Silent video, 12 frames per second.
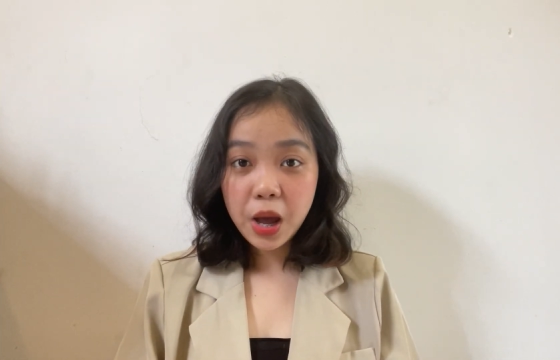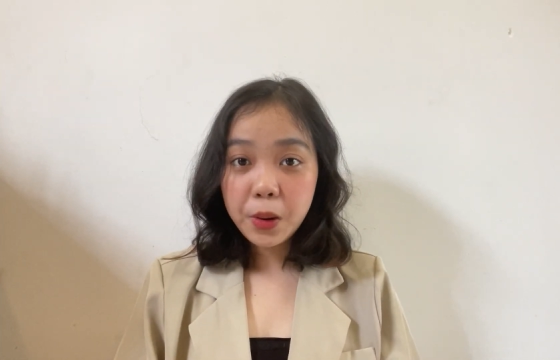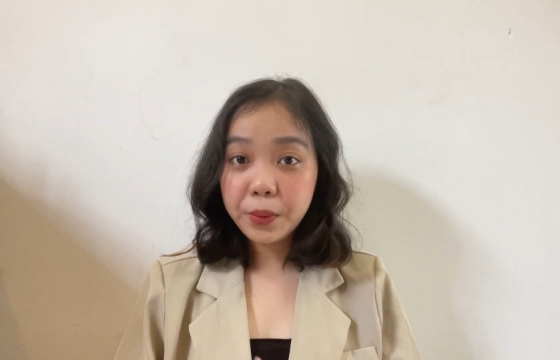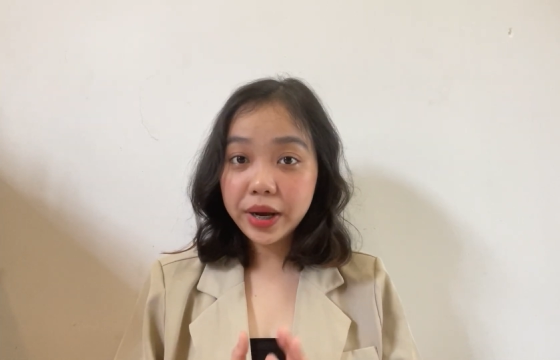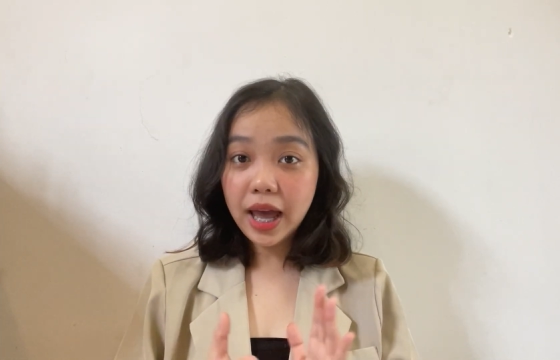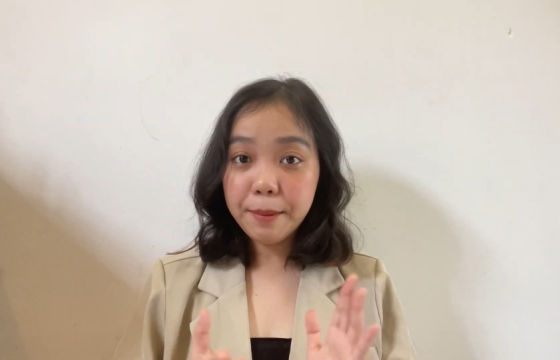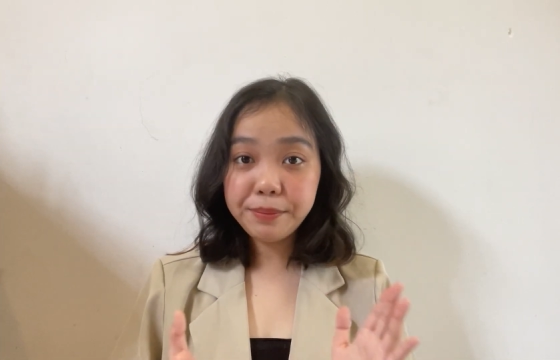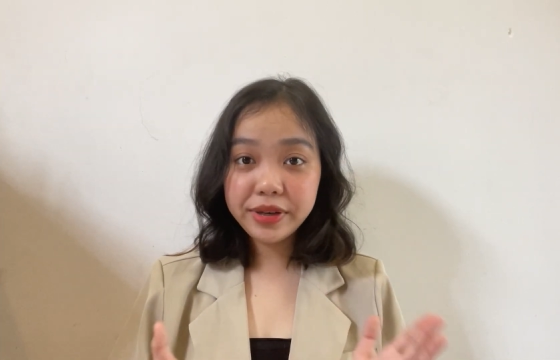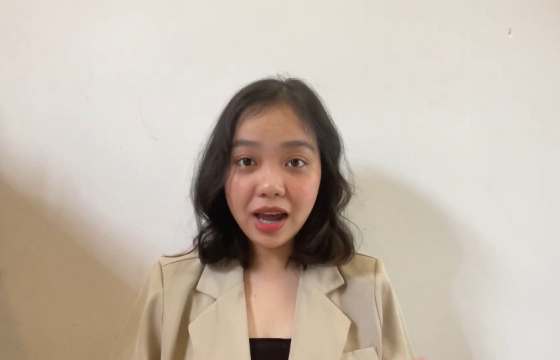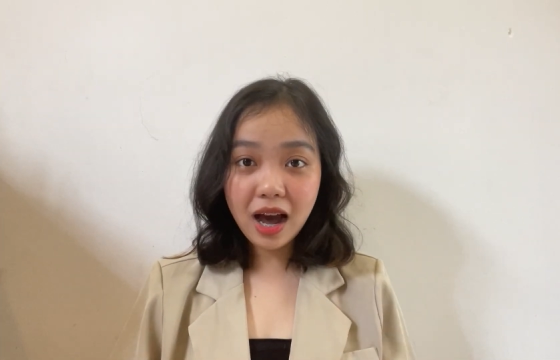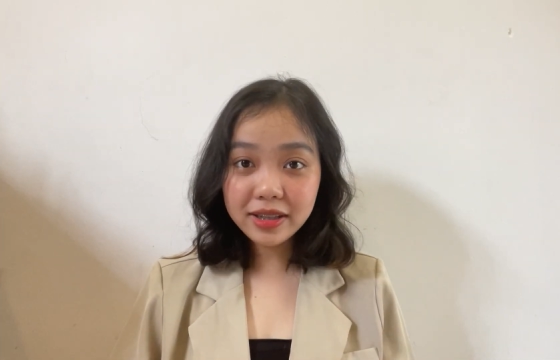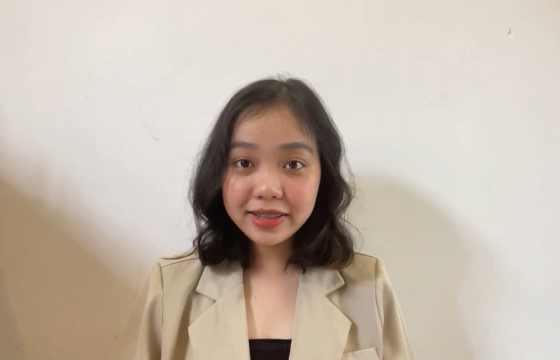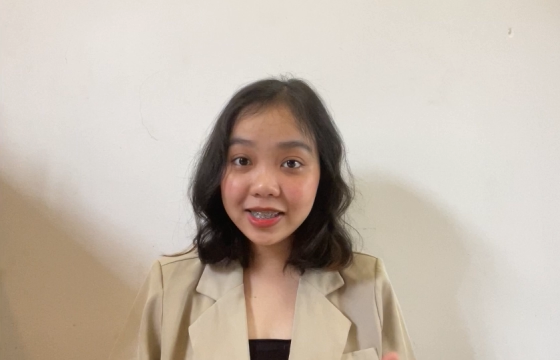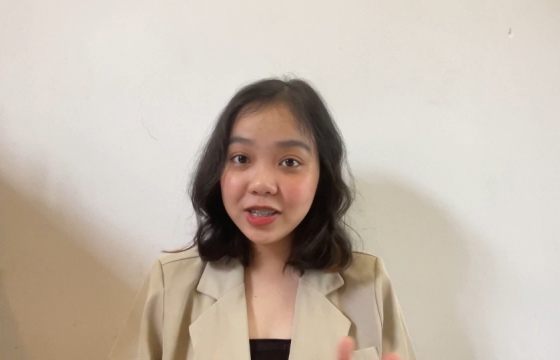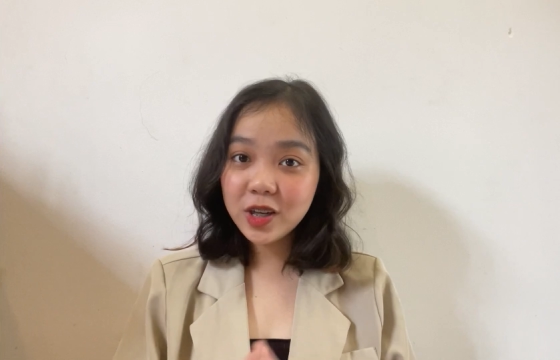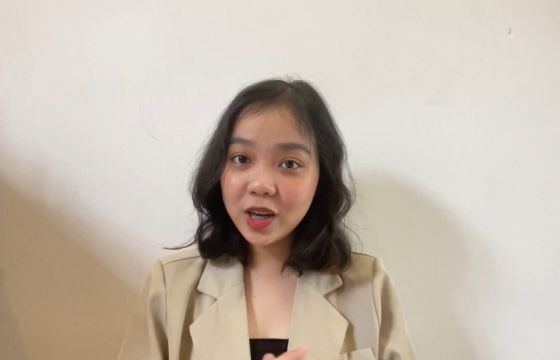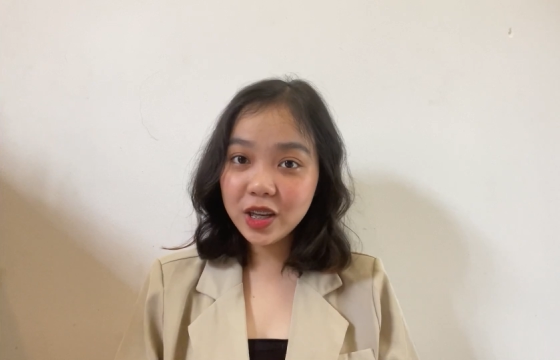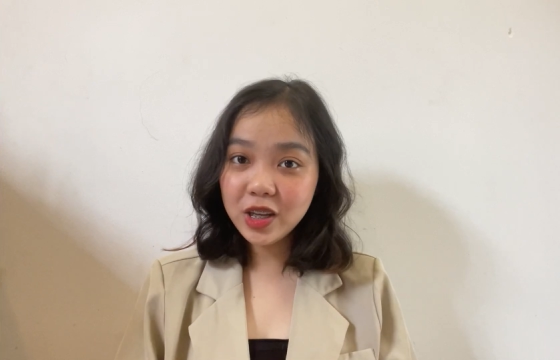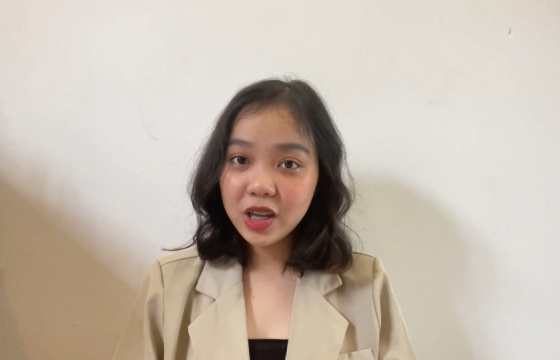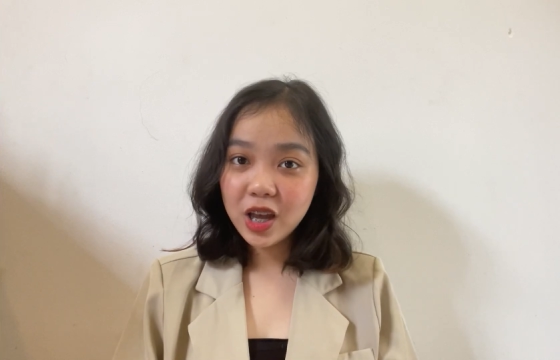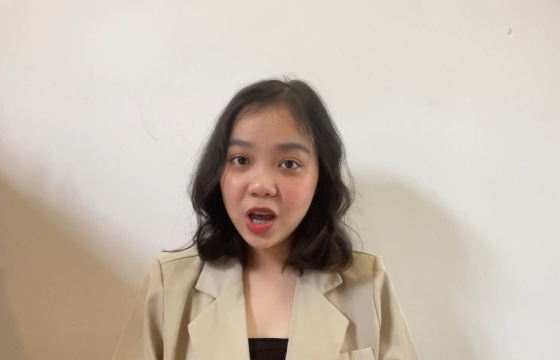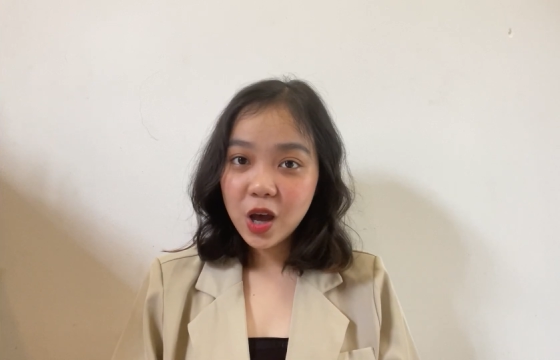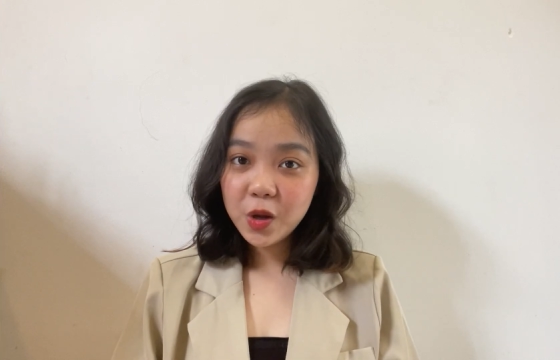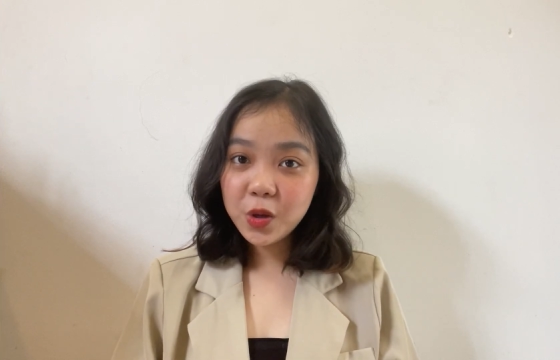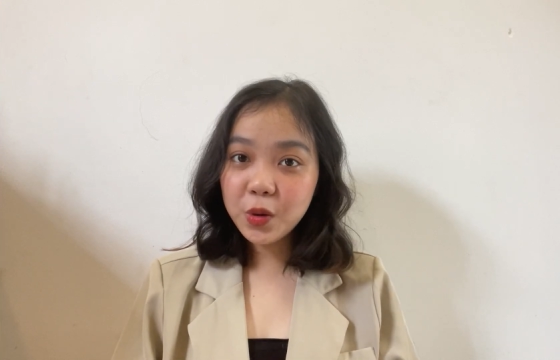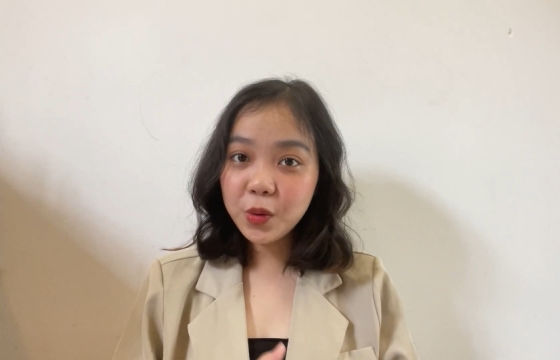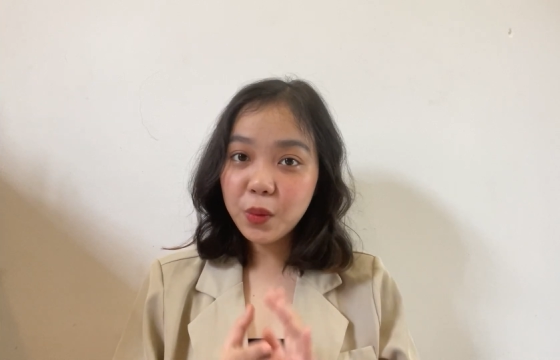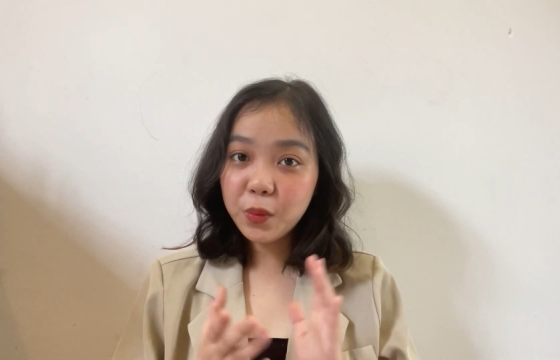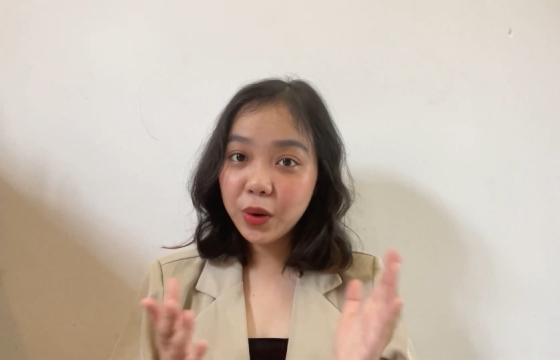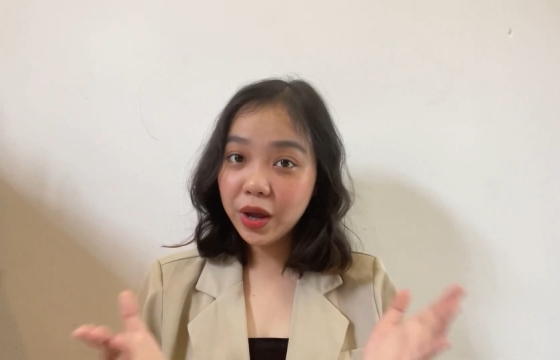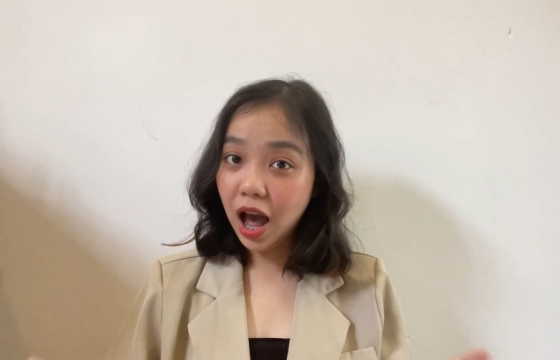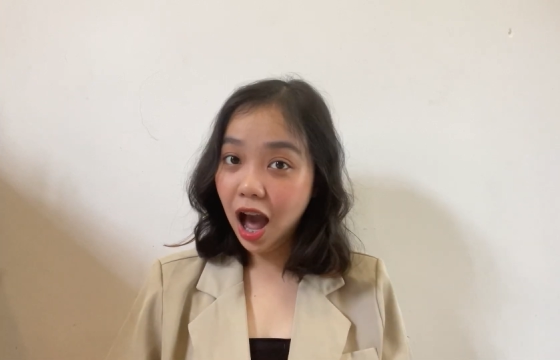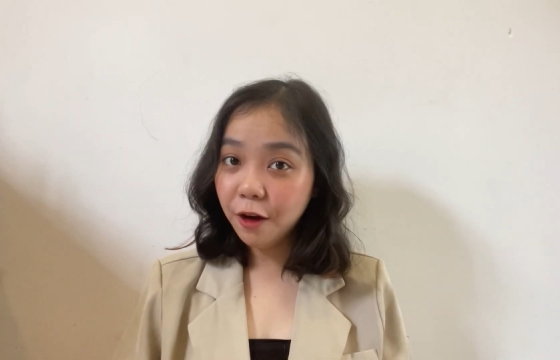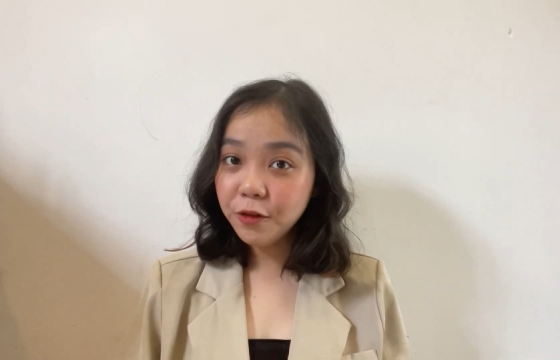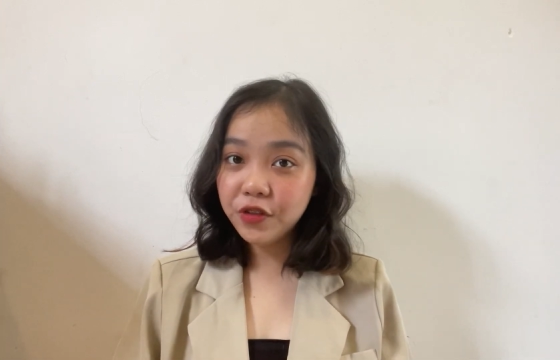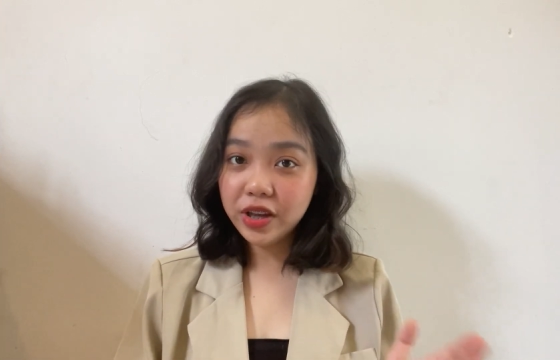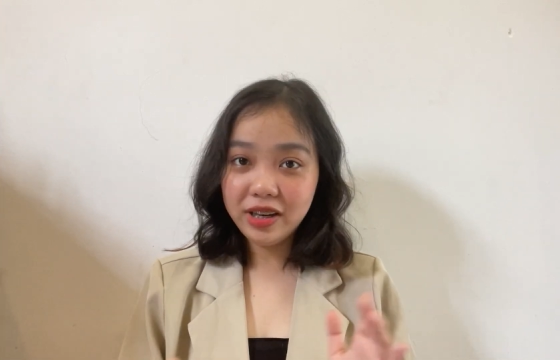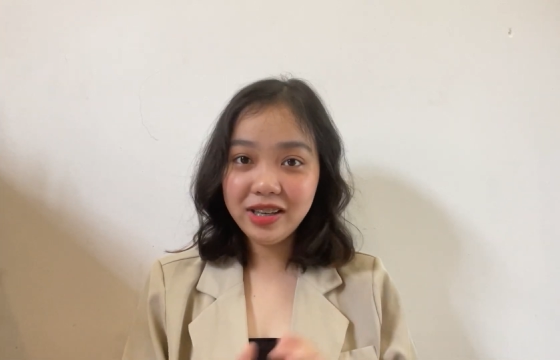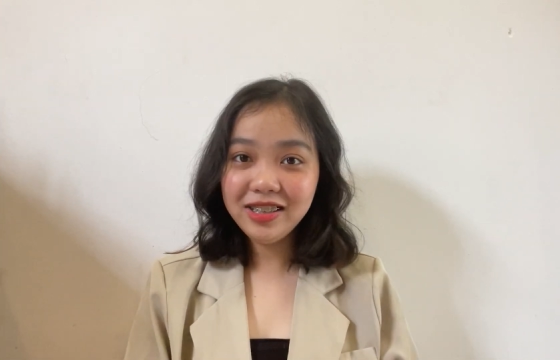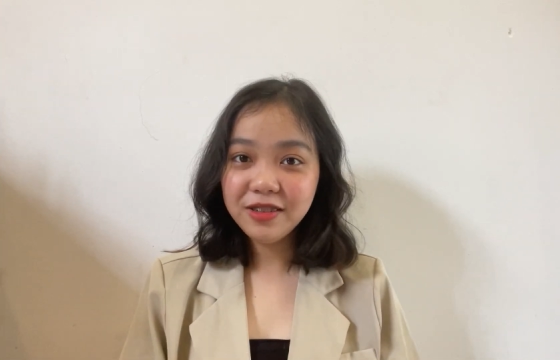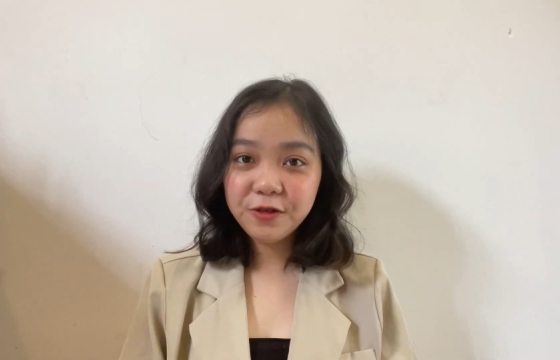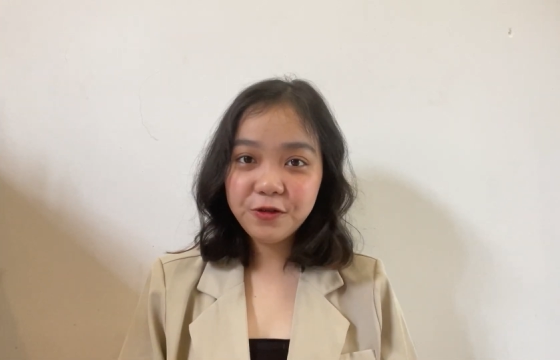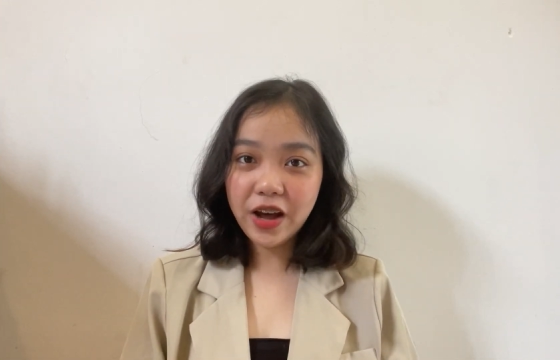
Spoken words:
When I'm not teaching, you will often